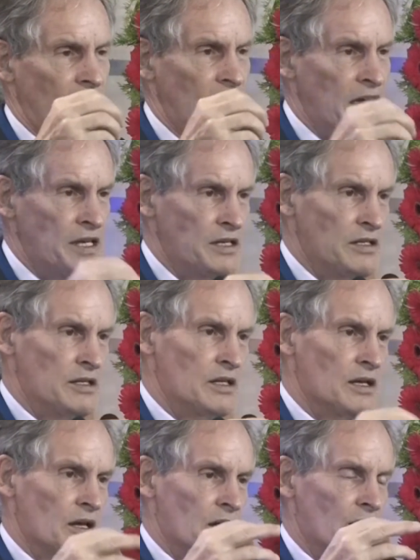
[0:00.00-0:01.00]
in
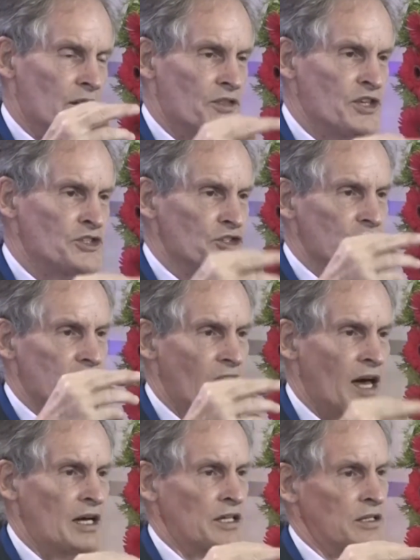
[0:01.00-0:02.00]
this
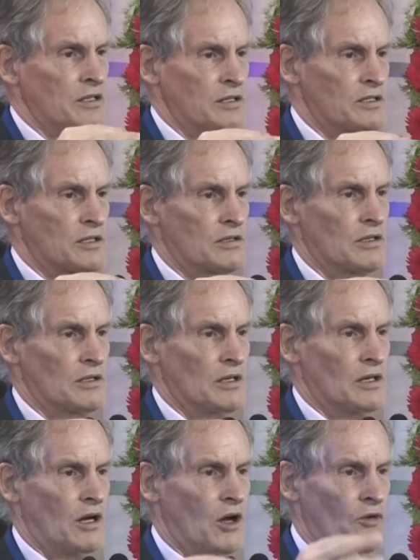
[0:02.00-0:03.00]
kind
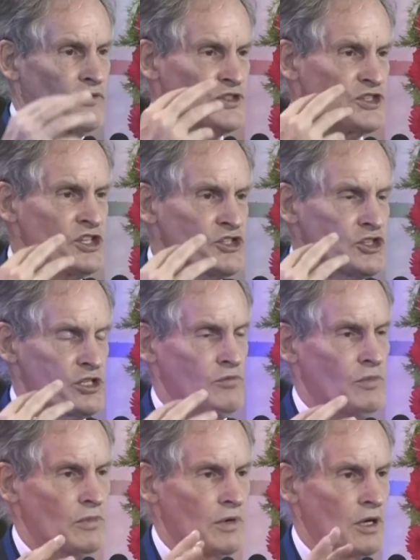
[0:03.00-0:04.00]
of
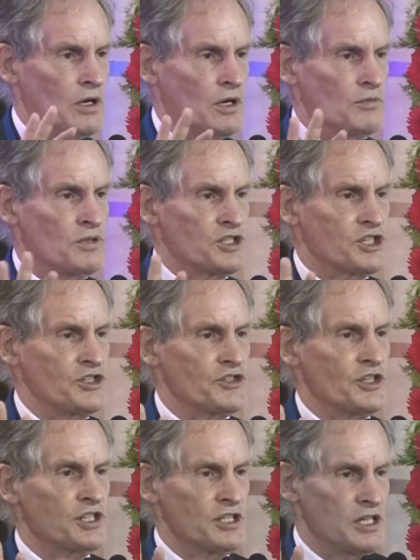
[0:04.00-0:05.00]
system, which is
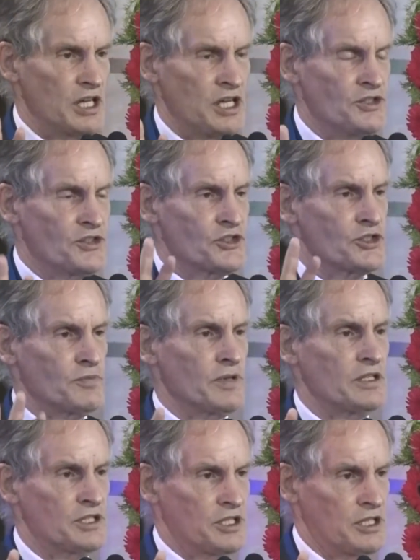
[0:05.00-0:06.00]
at an
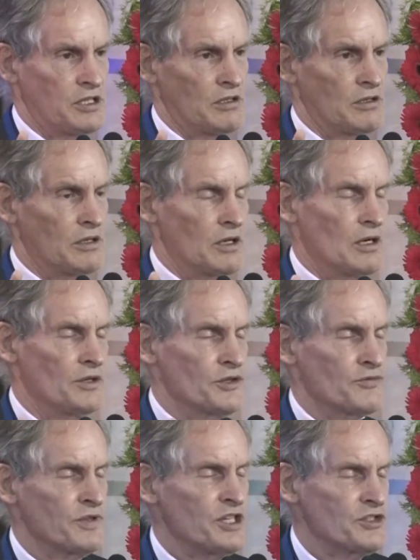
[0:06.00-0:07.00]
instability. And
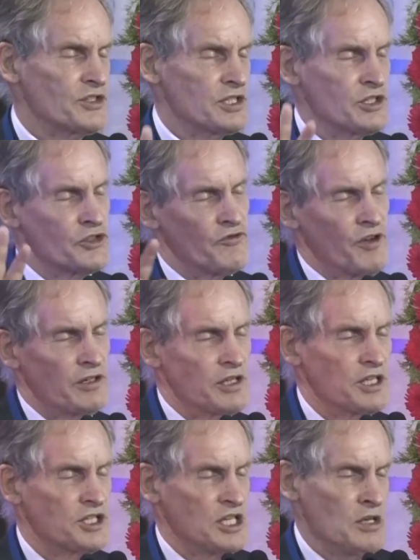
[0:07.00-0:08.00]
the reason is very
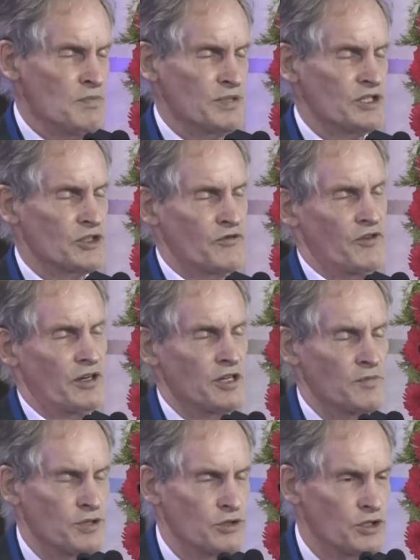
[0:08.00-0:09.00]
deep, it's
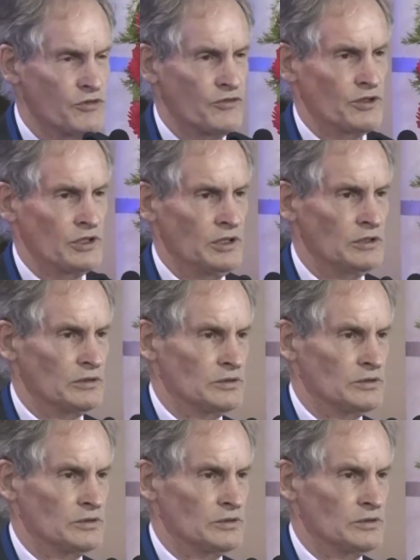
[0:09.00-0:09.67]
very beautiful.